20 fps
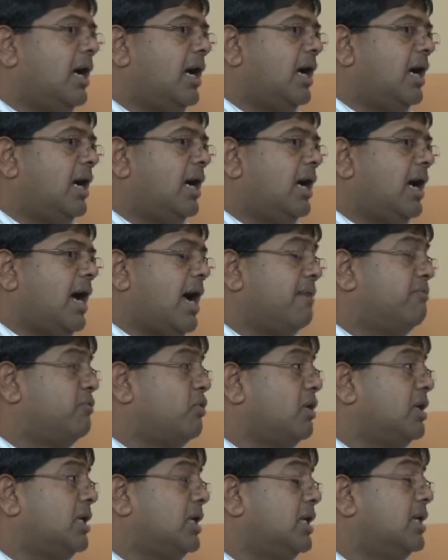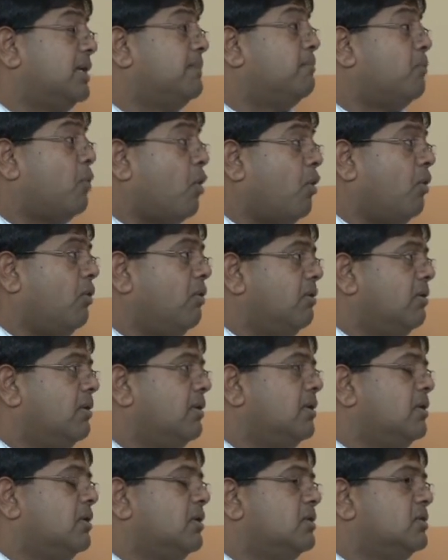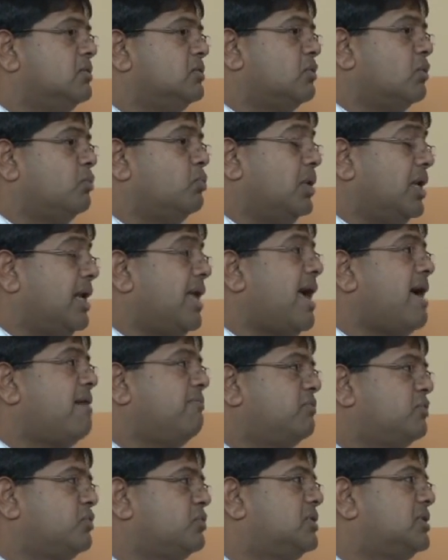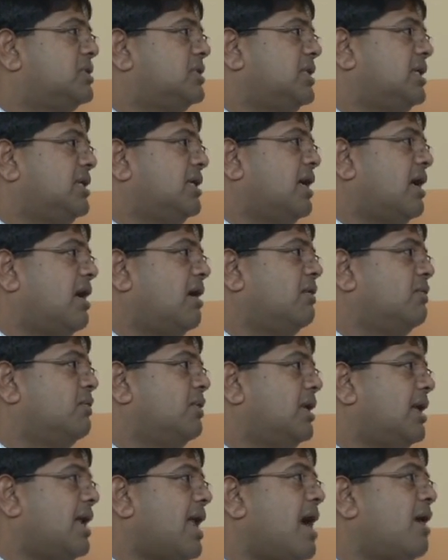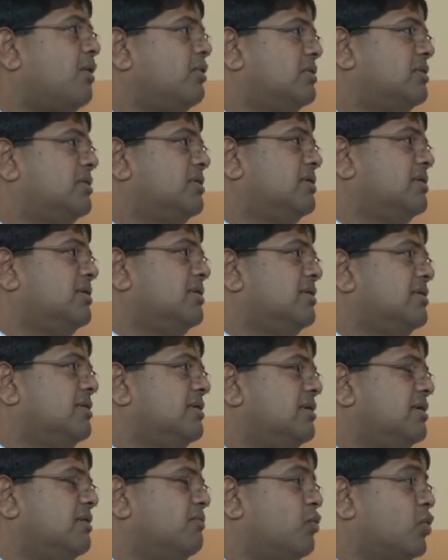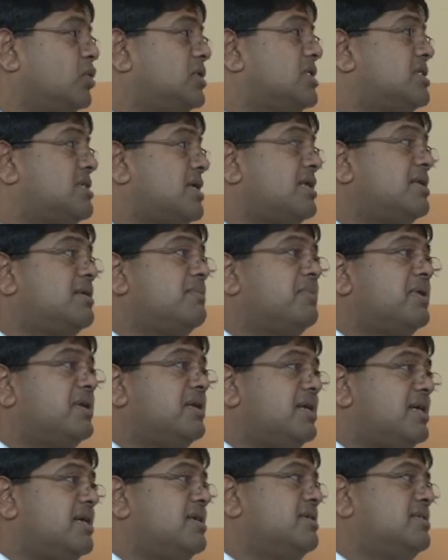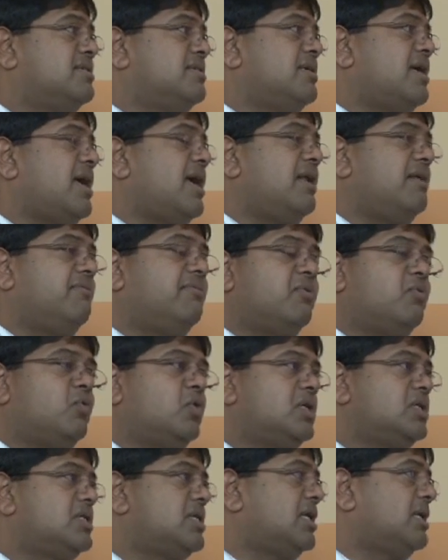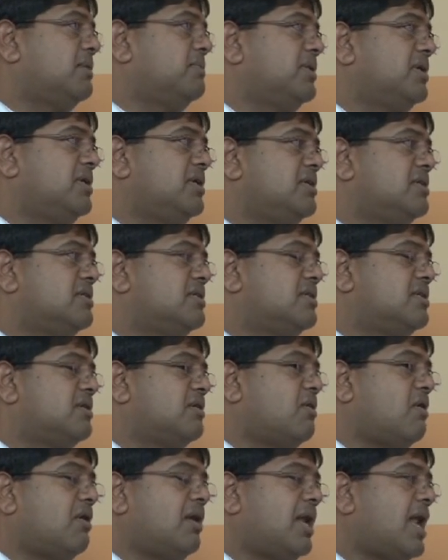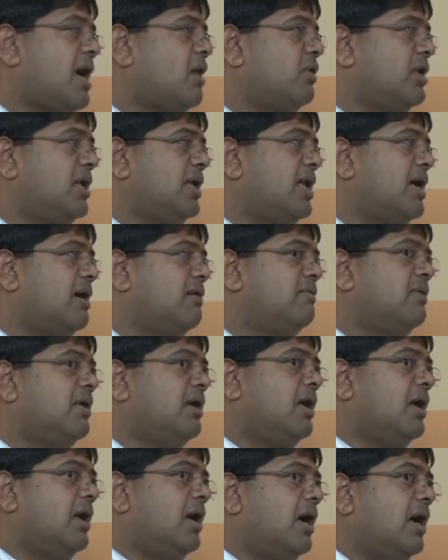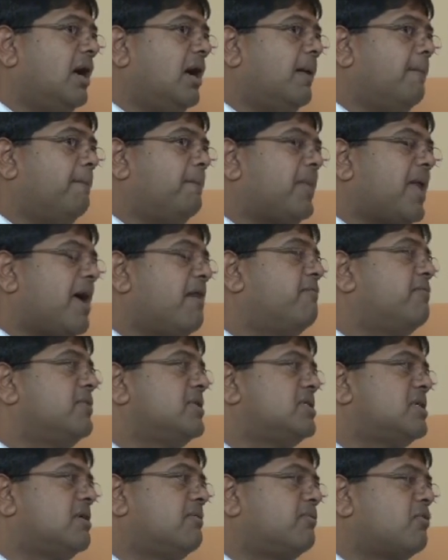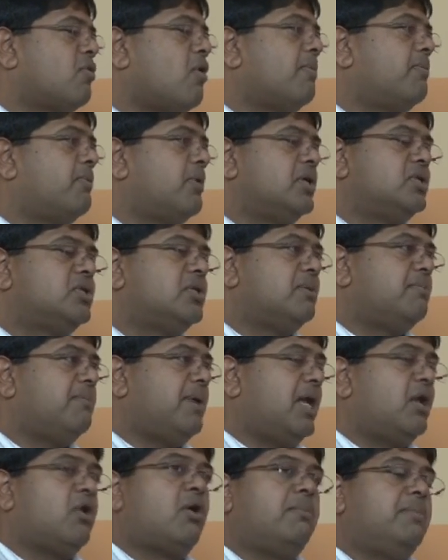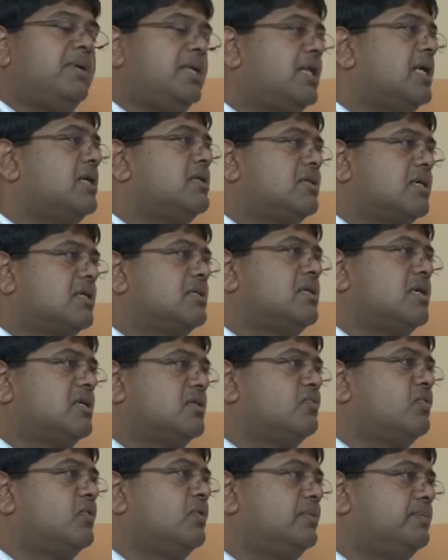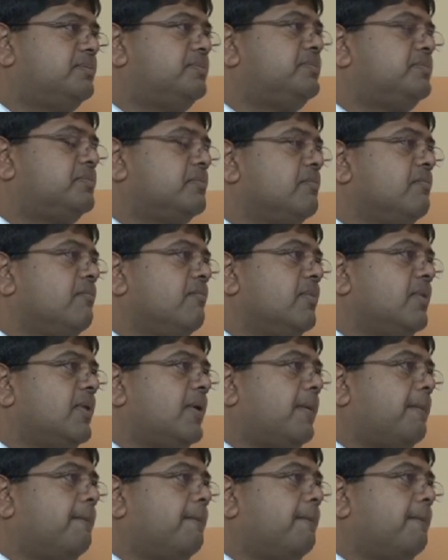I've not heard more. So we'll have to see how loud voter sentiment is. And if the voter sentiment is not loud enough, efforts of cooperation may not be that successful. Yeah.